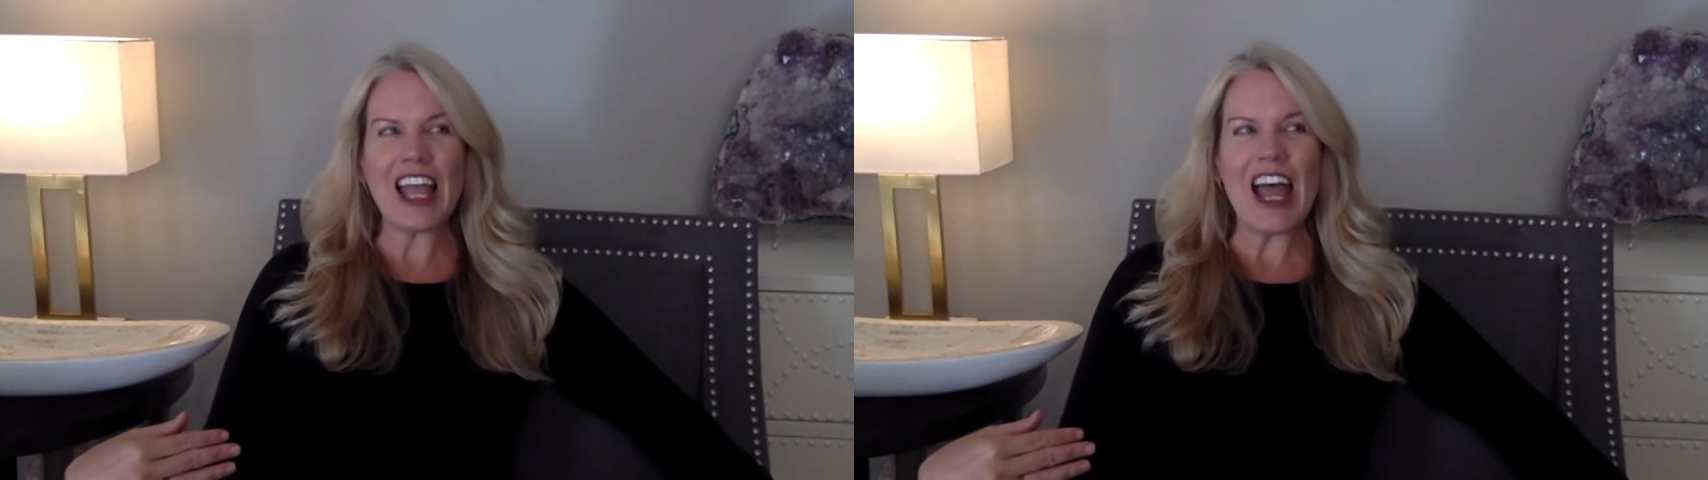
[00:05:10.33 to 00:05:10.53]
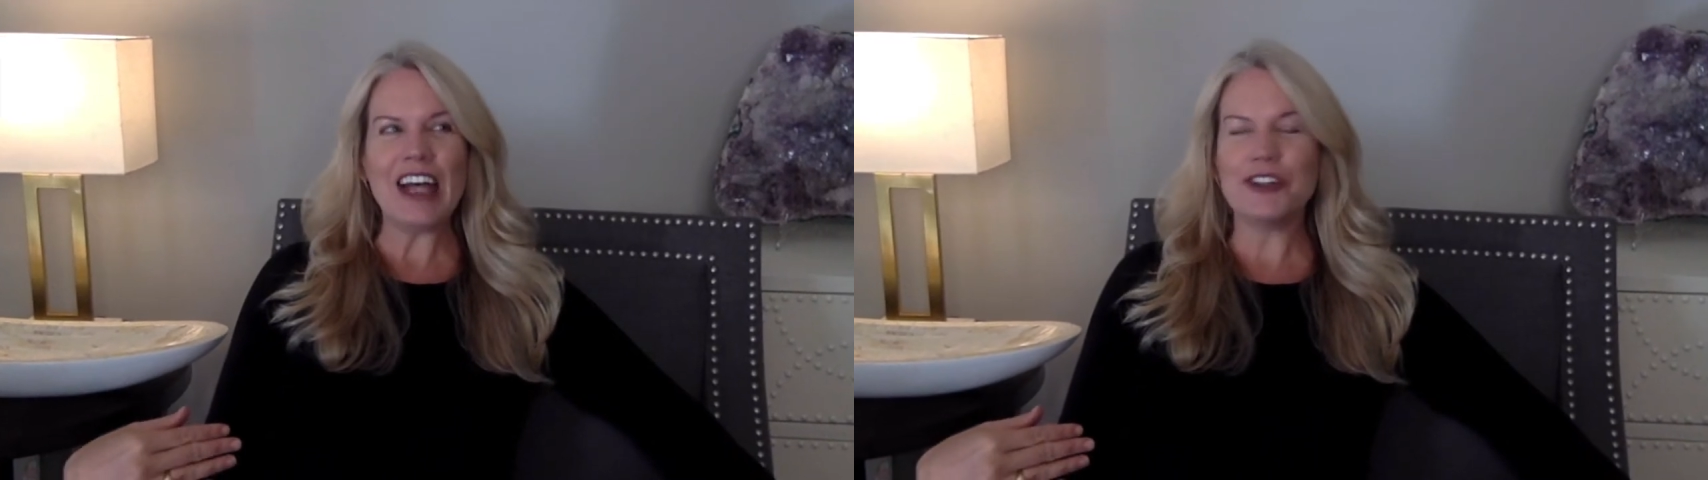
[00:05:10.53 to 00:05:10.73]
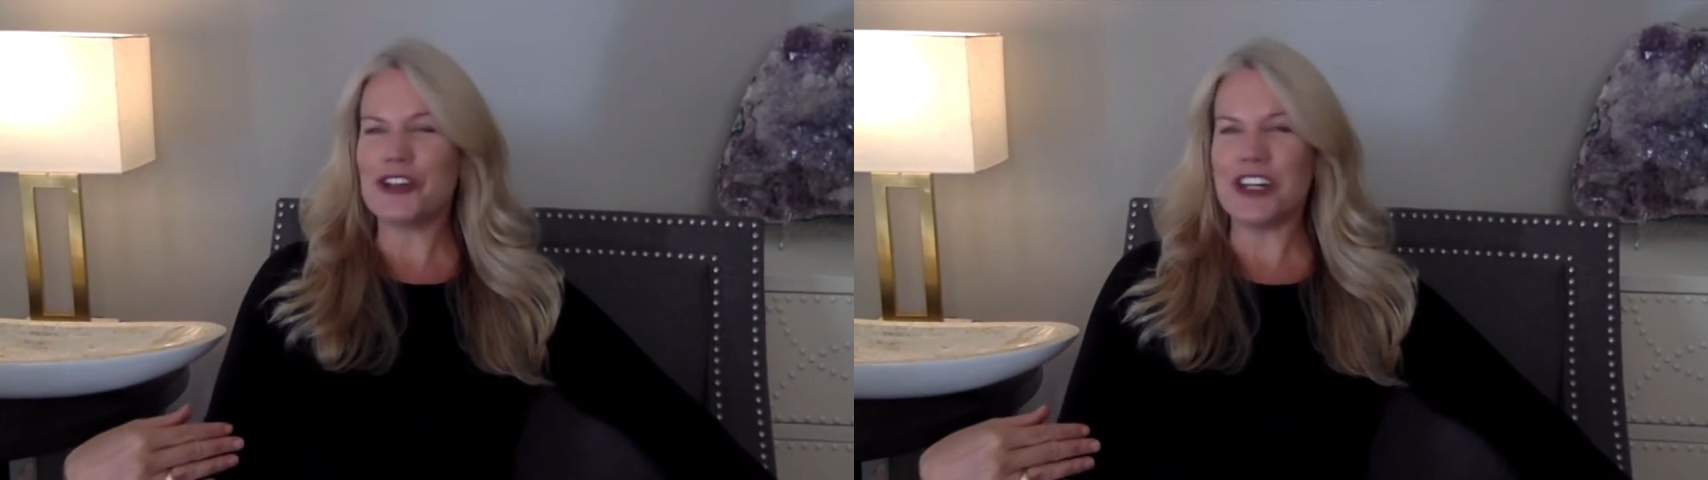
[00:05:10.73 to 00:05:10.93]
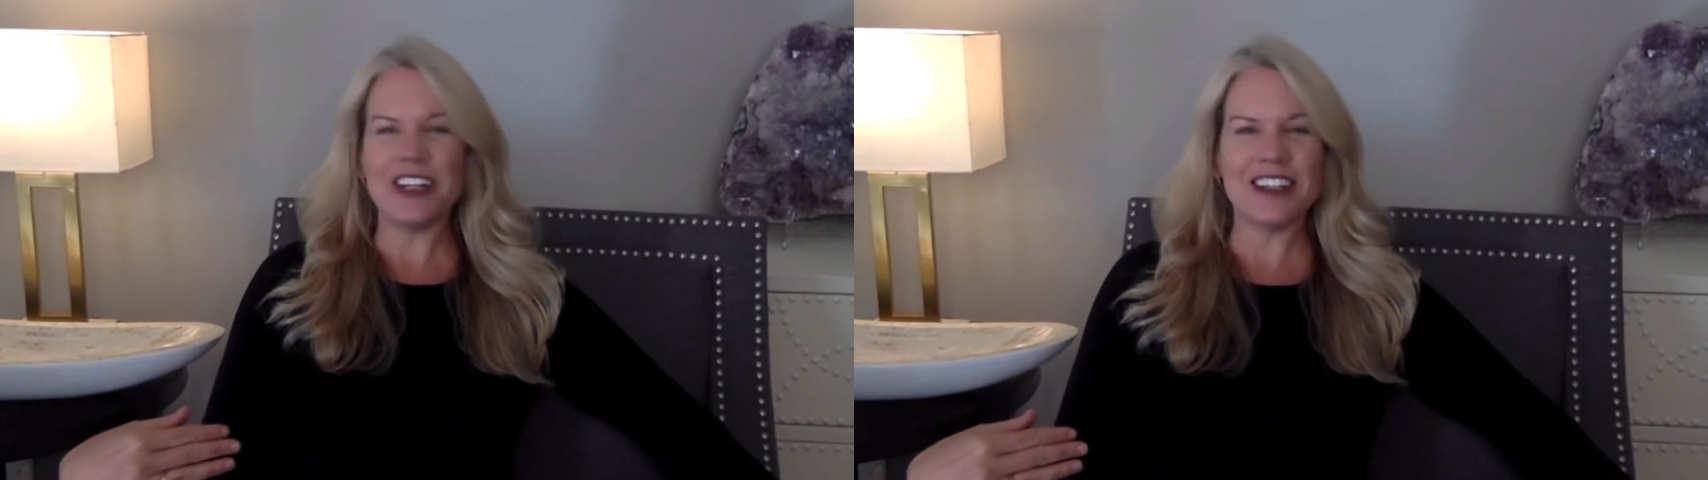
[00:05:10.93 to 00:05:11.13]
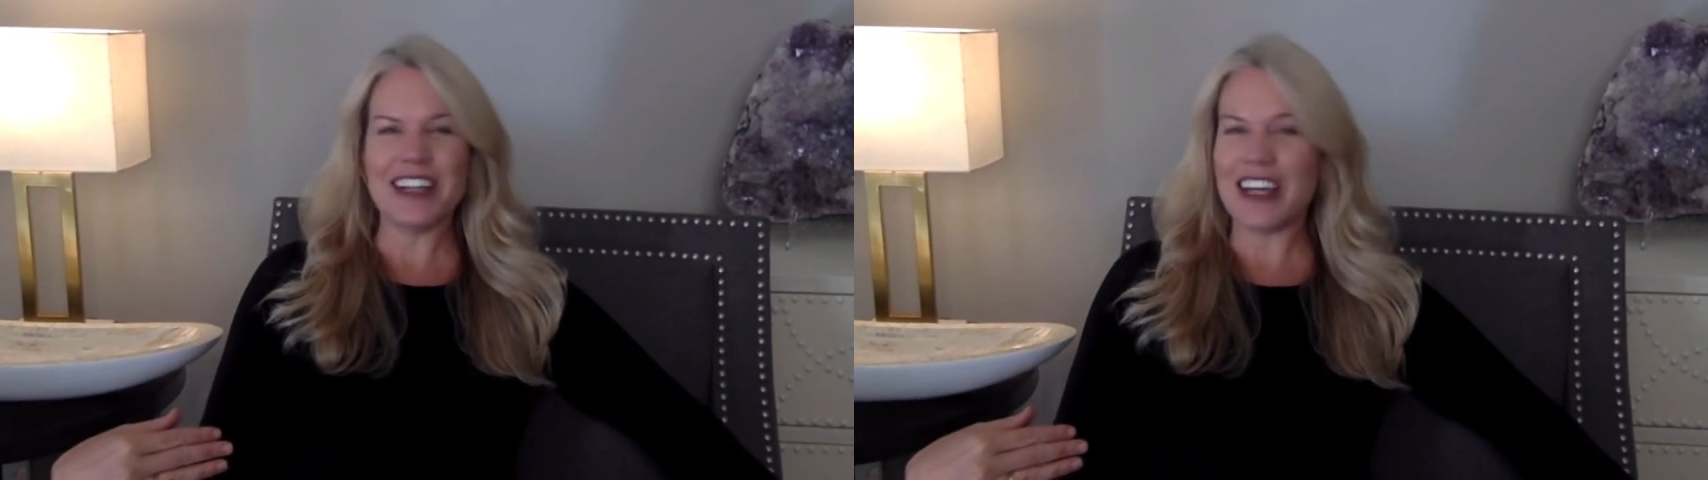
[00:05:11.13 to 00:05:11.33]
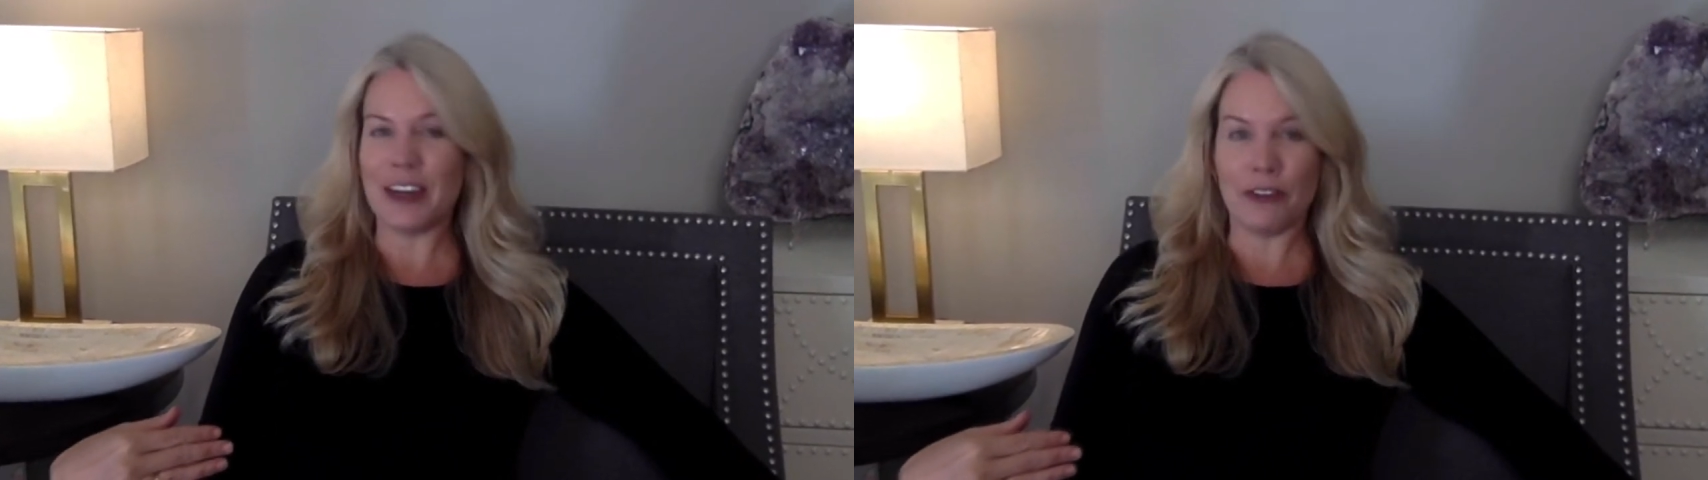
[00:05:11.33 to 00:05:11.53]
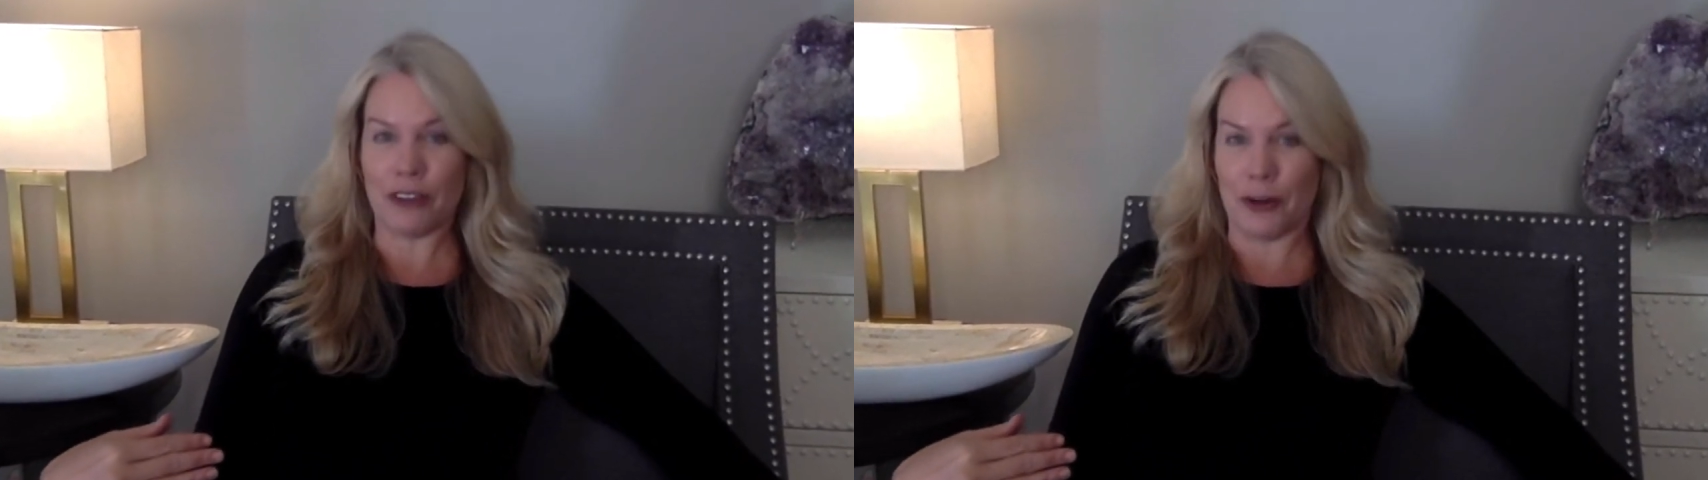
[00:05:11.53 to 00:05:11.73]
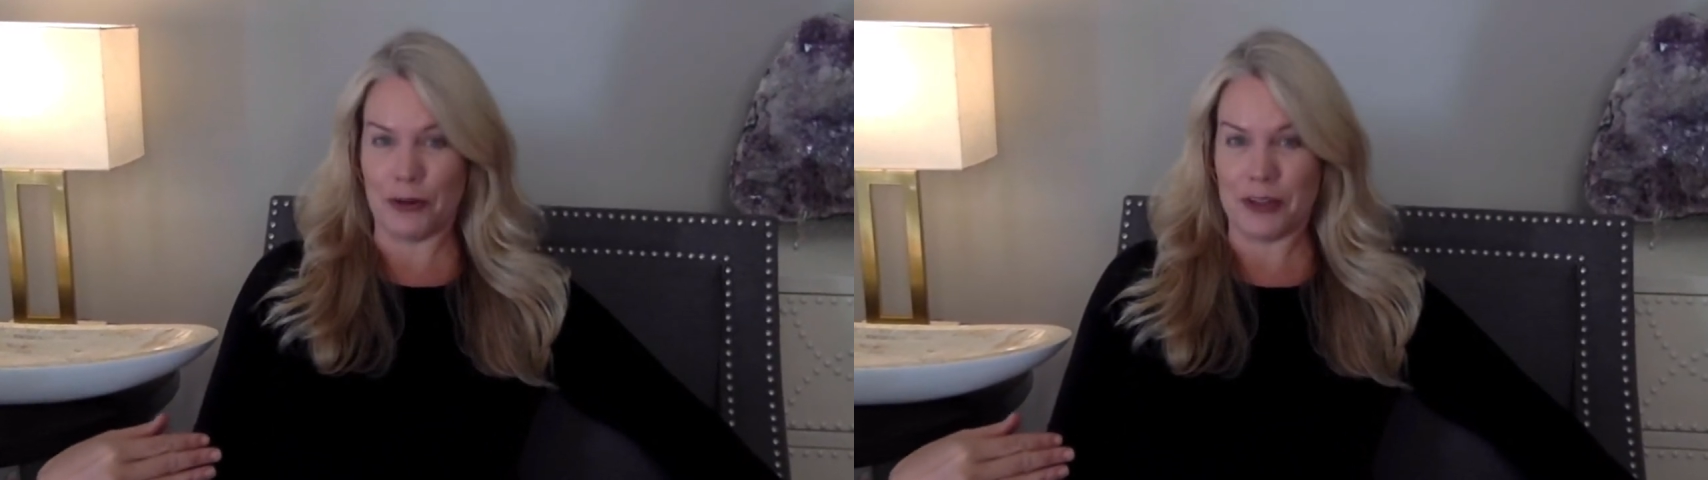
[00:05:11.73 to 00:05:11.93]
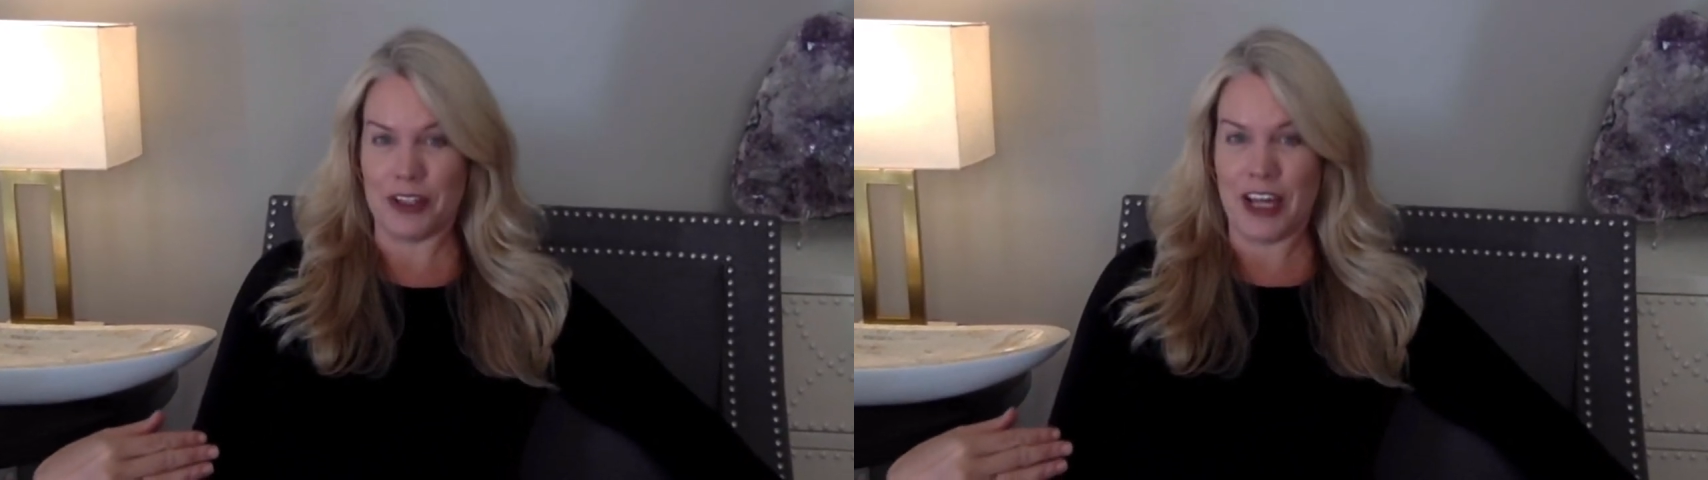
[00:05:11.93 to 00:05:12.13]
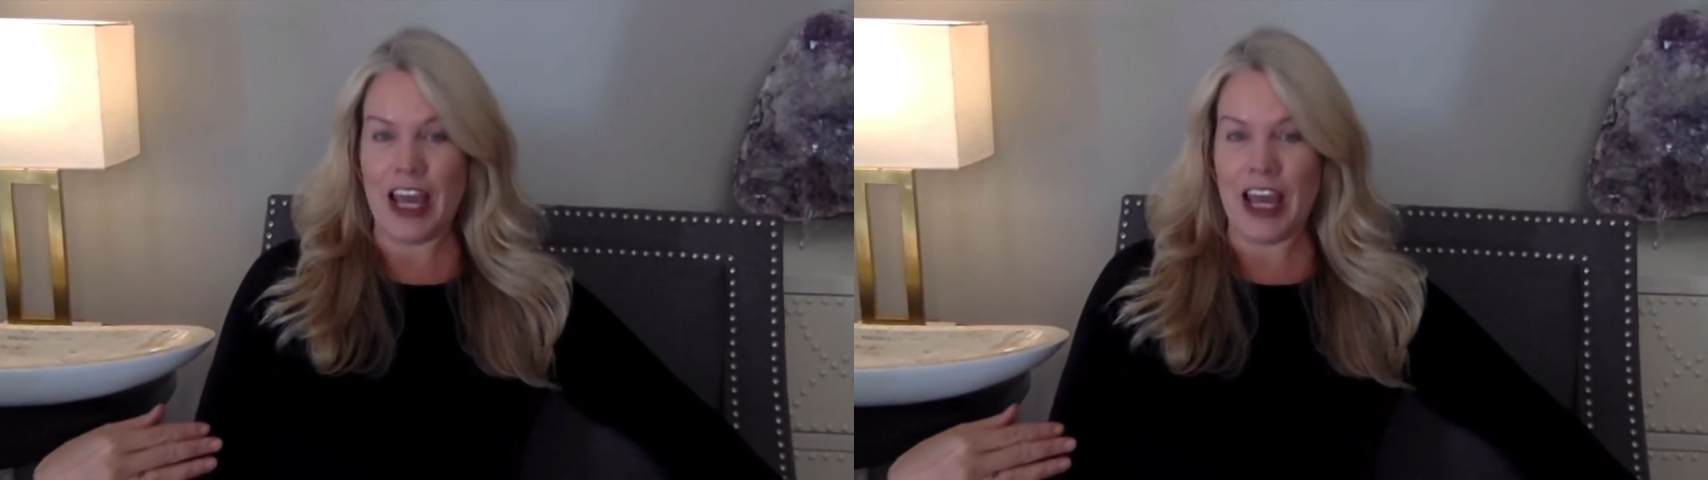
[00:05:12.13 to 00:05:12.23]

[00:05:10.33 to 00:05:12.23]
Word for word: and she doesn't give those.